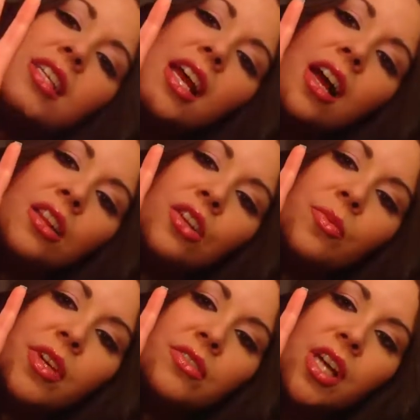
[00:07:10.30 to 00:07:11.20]
to take a little
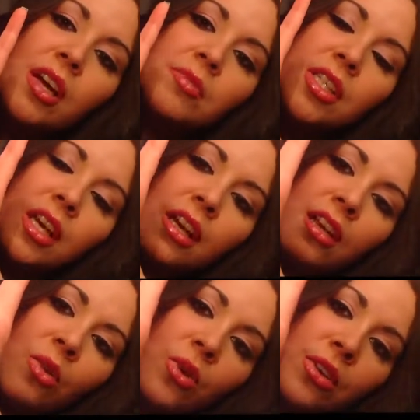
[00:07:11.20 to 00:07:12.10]
bit of time to get
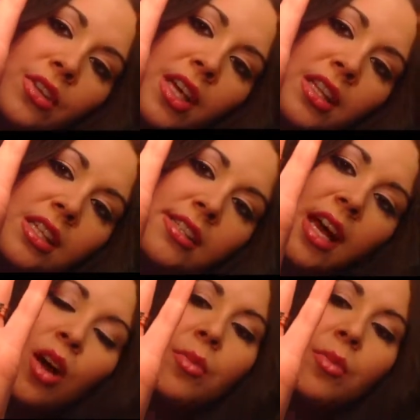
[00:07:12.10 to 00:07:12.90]
an order like this out,